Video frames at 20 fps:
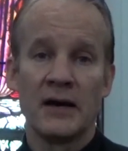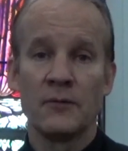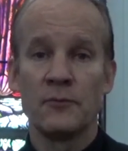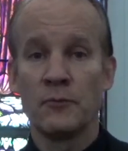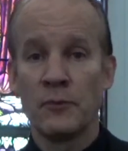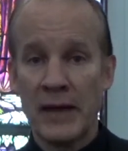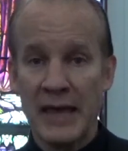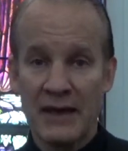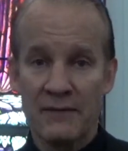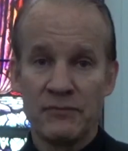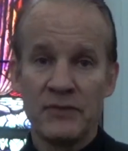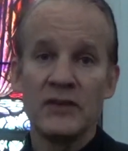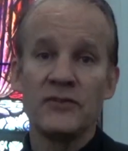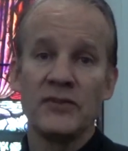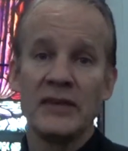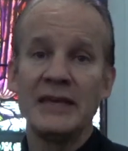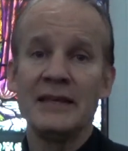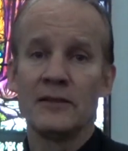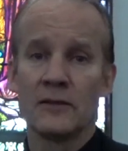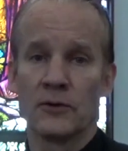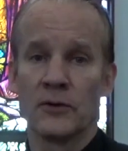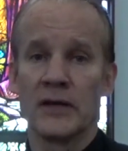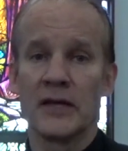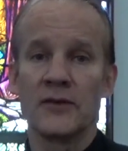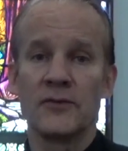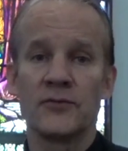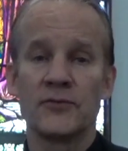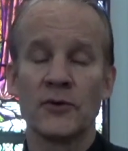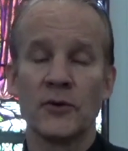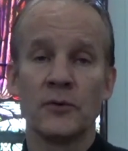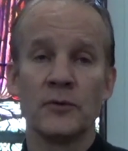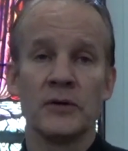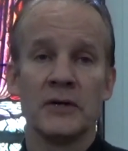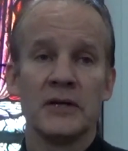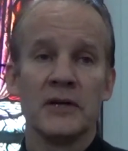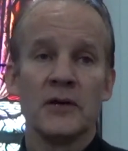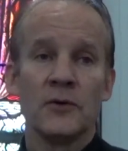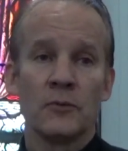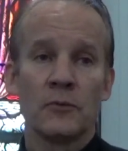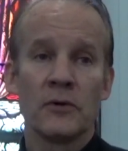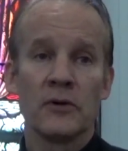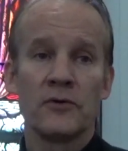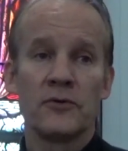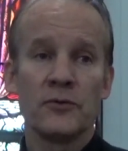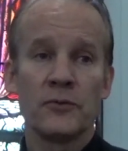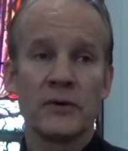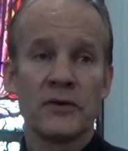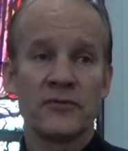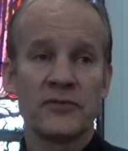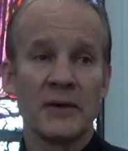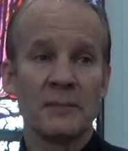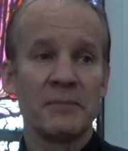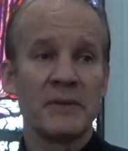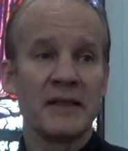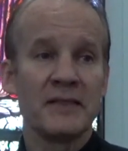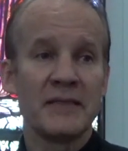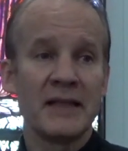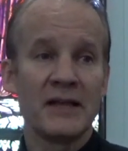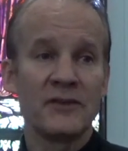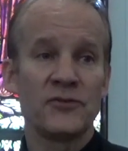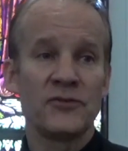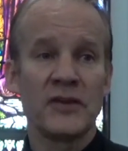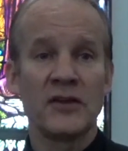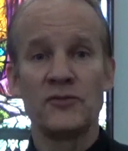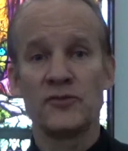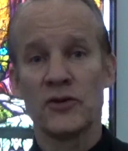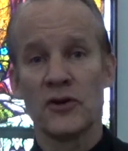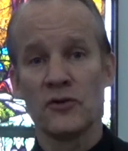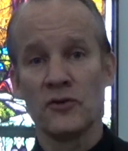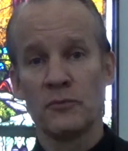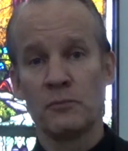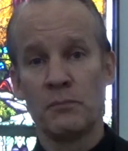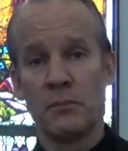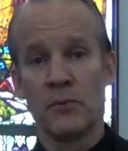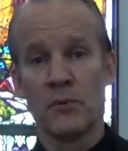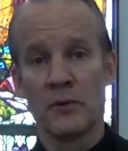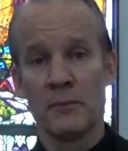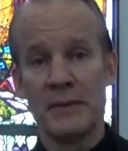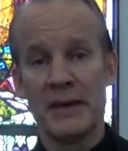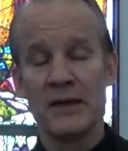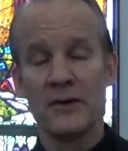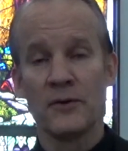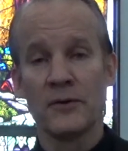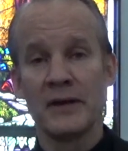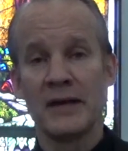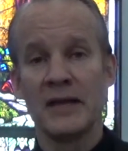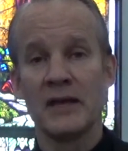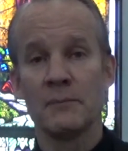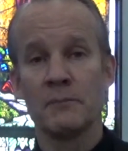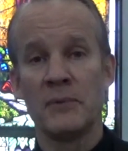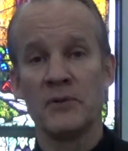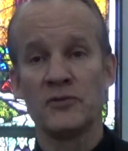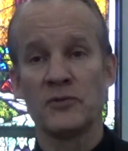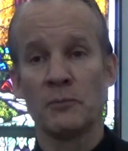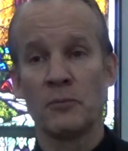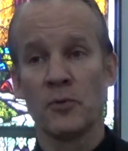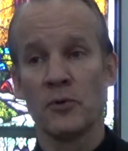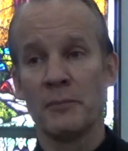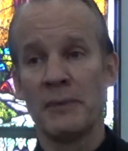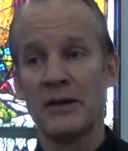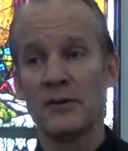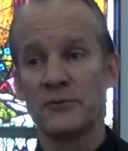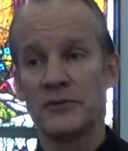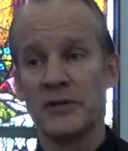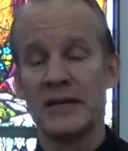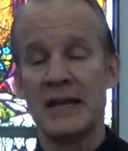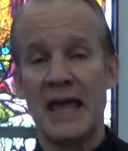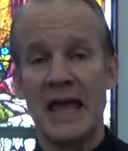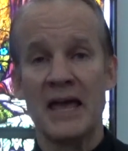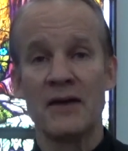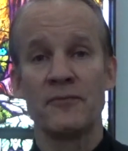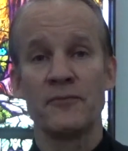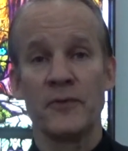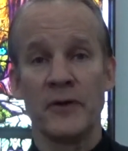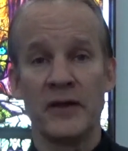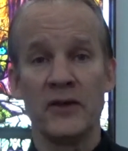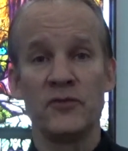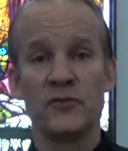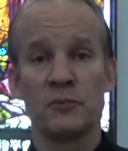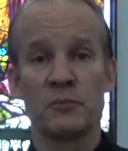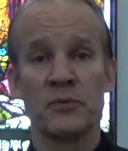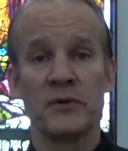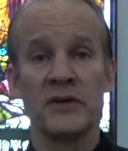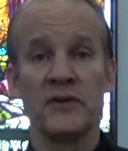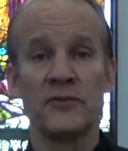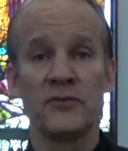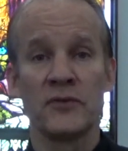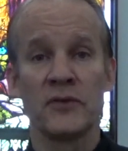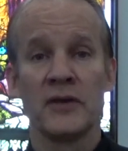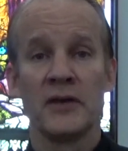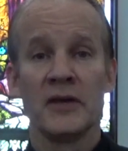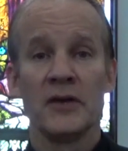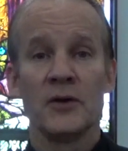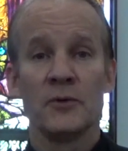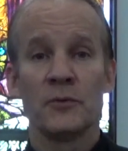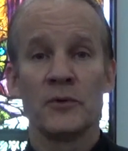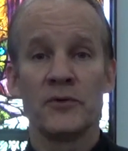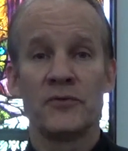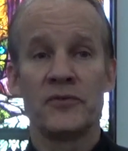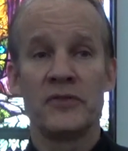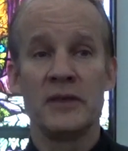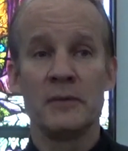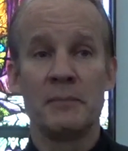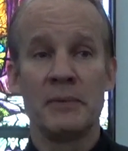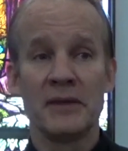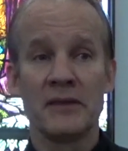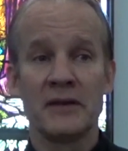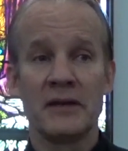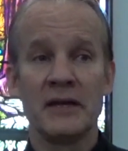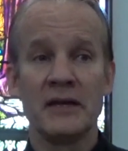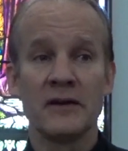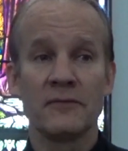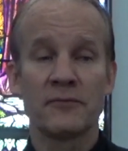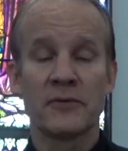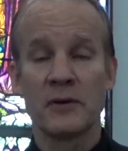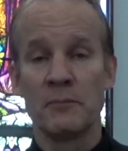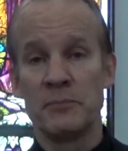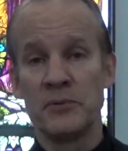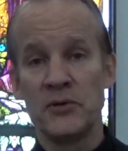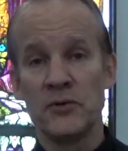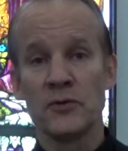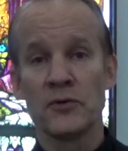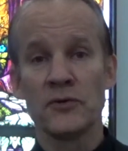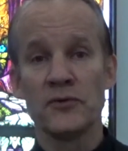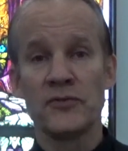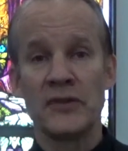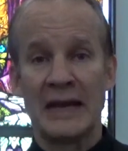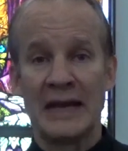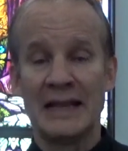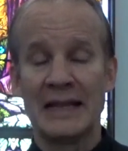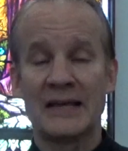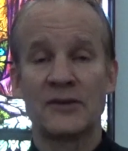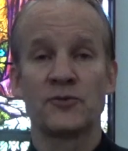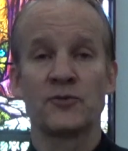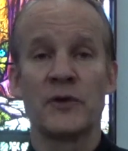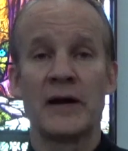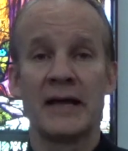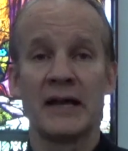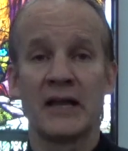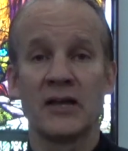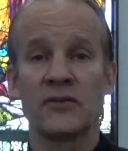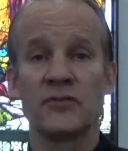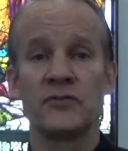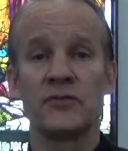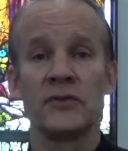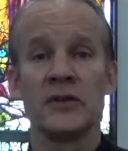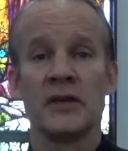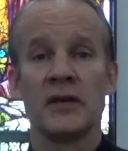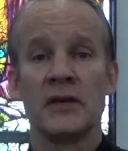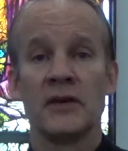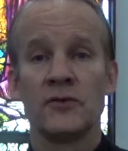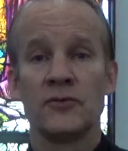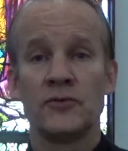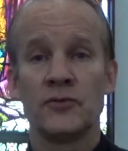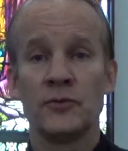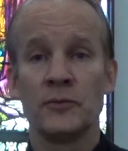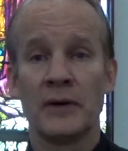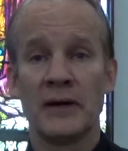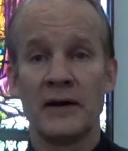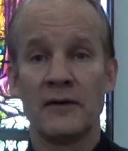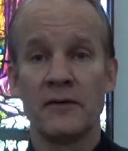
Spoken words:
we have these e-learnings. So we're doing something that St. Charles Borromeo and Bishop Borromeo didn't have for his priests, was the ability of computers and electronics to